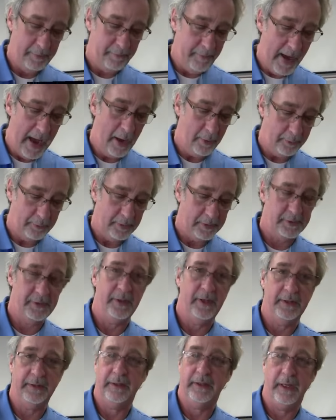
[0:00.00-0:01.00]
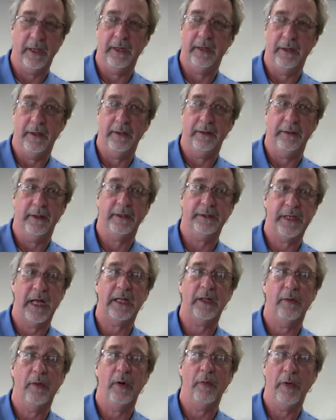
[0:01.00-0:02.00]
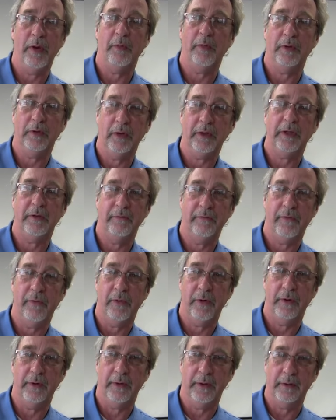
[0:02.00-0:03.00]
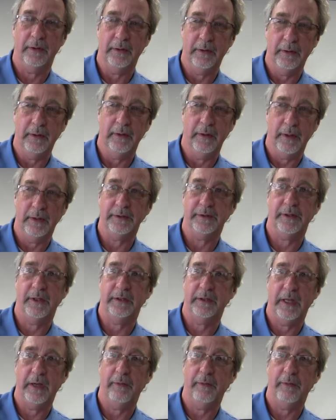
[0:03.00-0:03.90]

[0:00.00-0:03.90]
we found was that exactly what we were looking for is that